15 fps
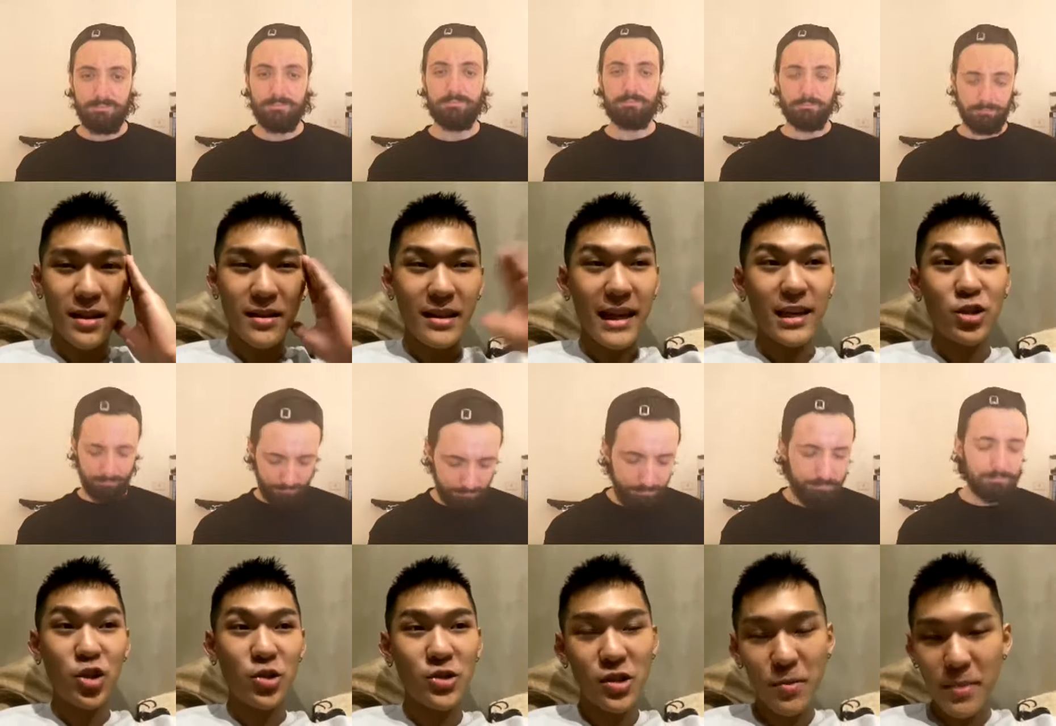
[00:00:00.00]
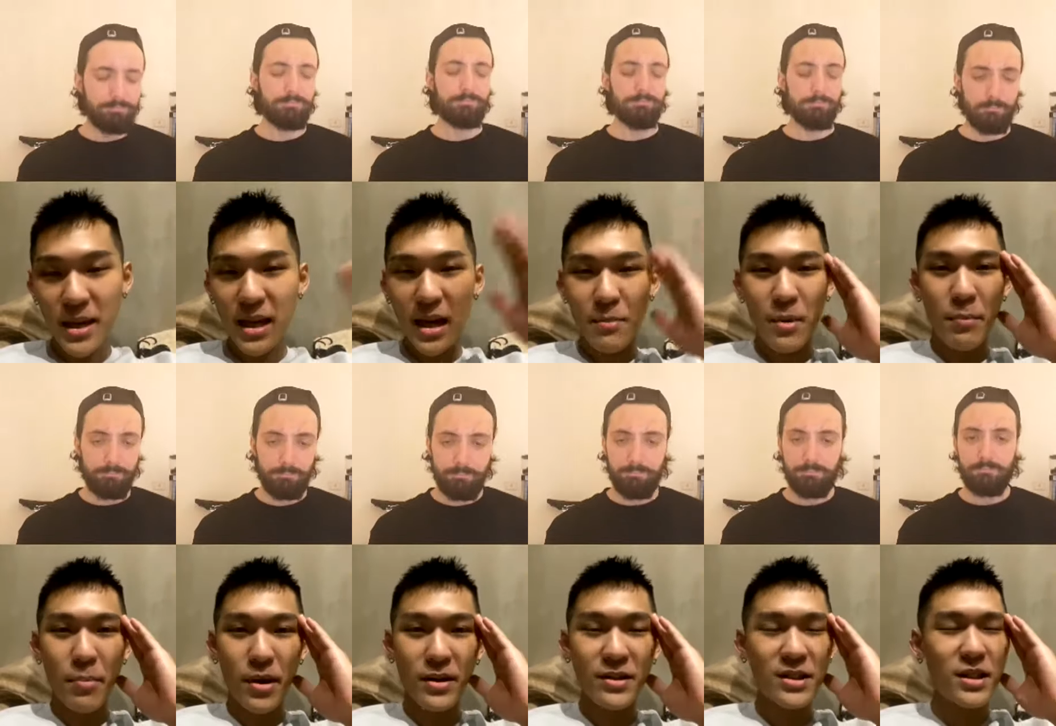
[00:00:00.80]
Speaker 1: They choose to become a
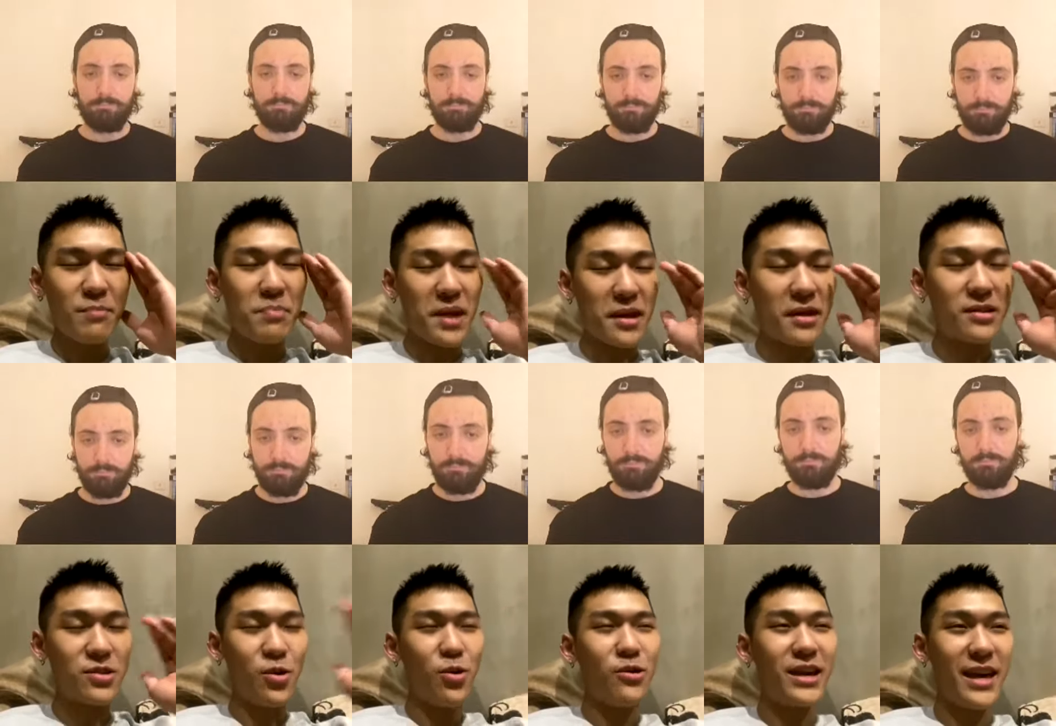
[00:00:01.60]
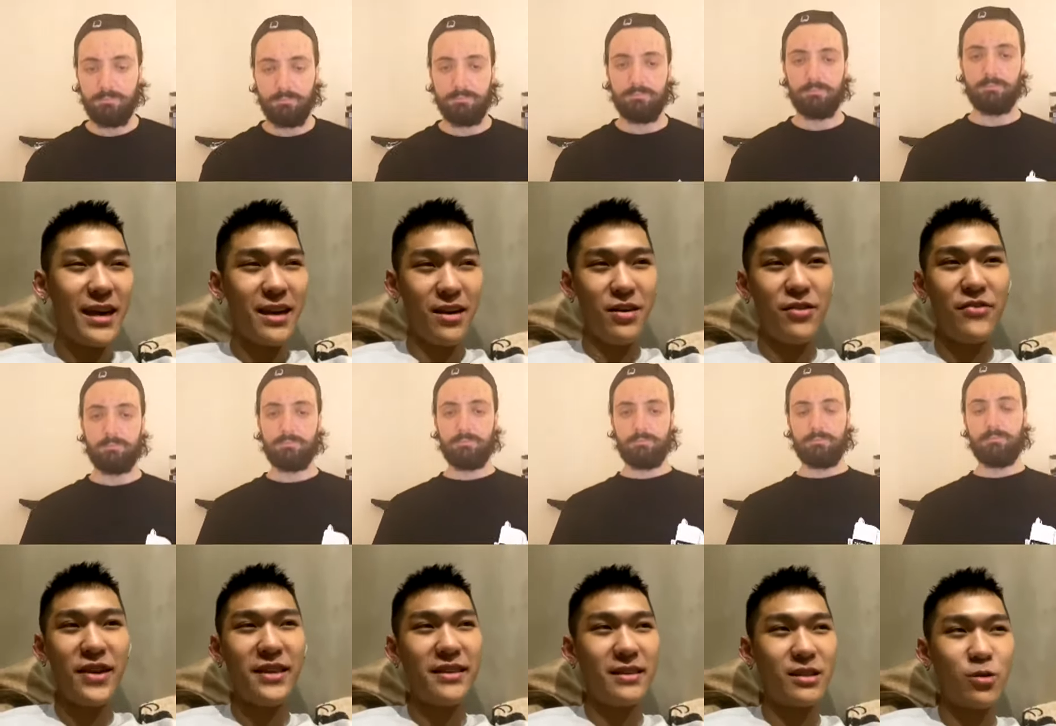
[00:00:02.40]
barista because okay,
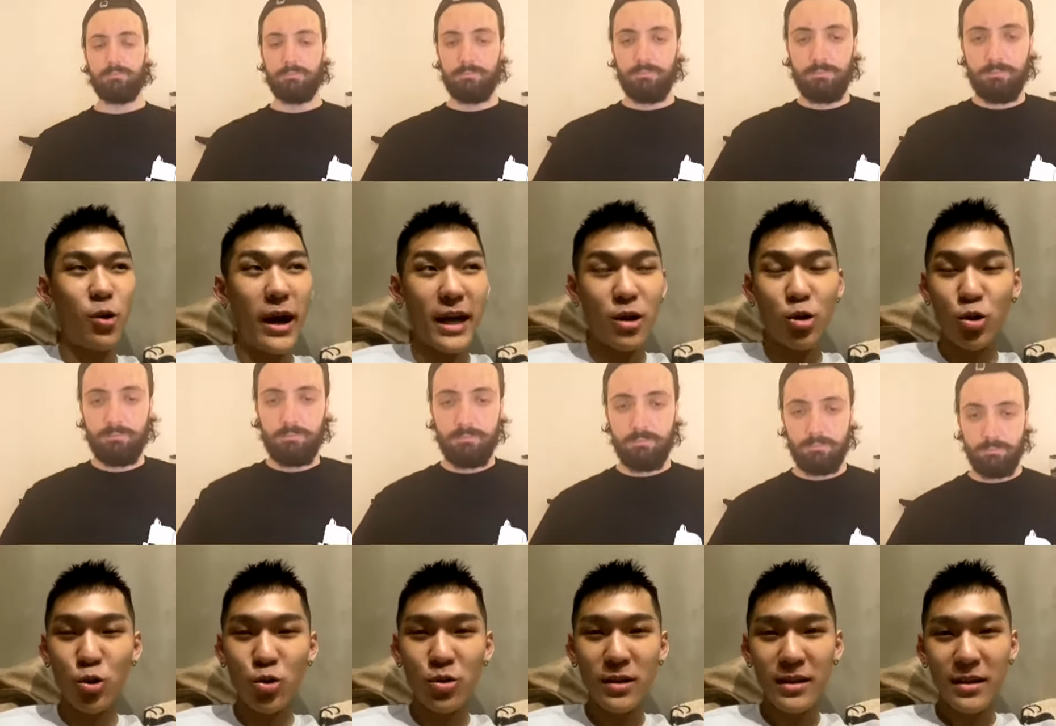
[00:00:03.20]
Irving is quite cool.